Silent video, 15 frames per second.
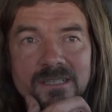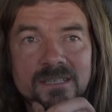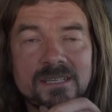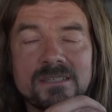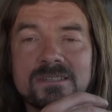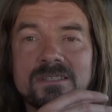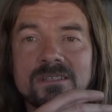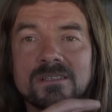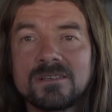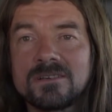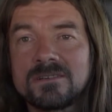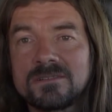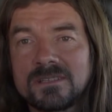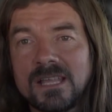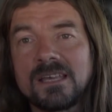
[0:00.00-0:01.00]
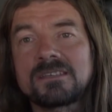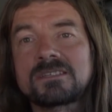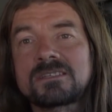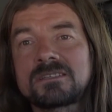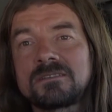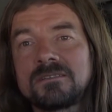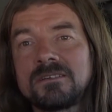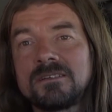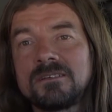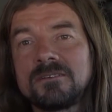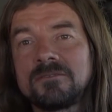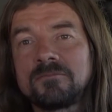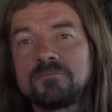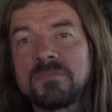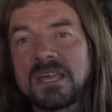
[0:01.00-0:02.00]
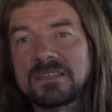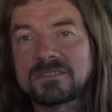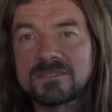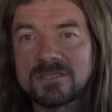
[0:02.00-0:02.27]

It's a lot less mess